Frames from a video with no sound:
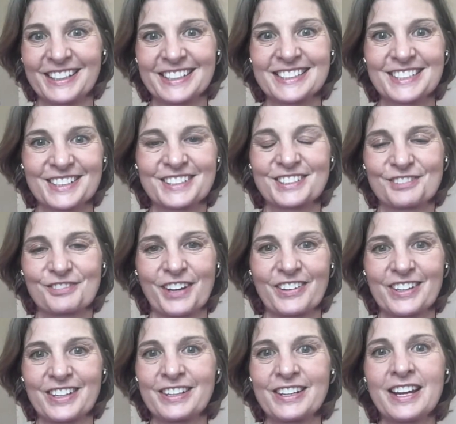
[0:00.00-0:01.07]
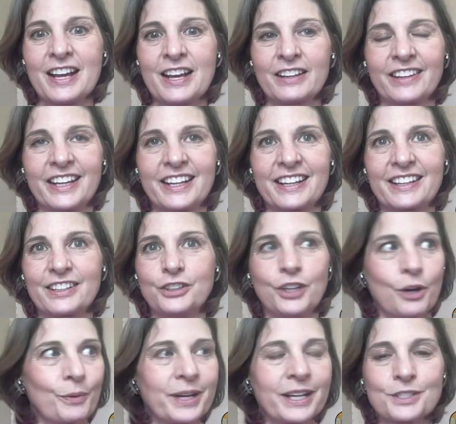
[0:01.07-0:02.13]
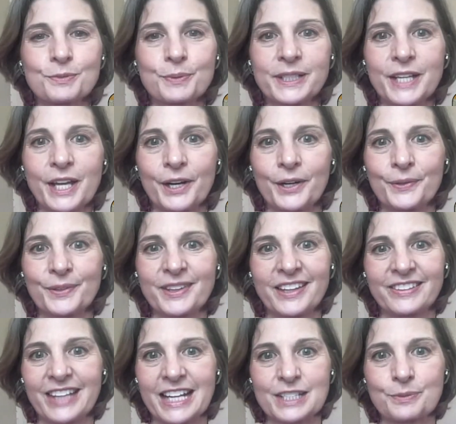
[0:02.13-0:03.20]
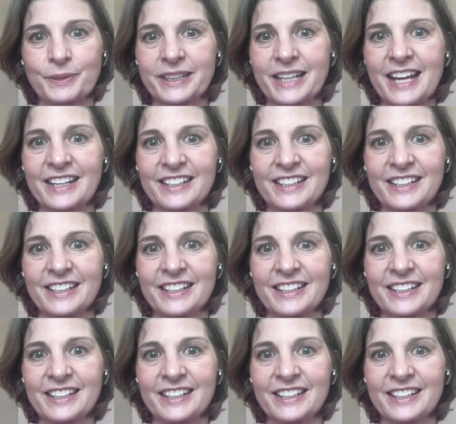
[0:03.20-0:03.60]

It's just very like no one else would know that that's what that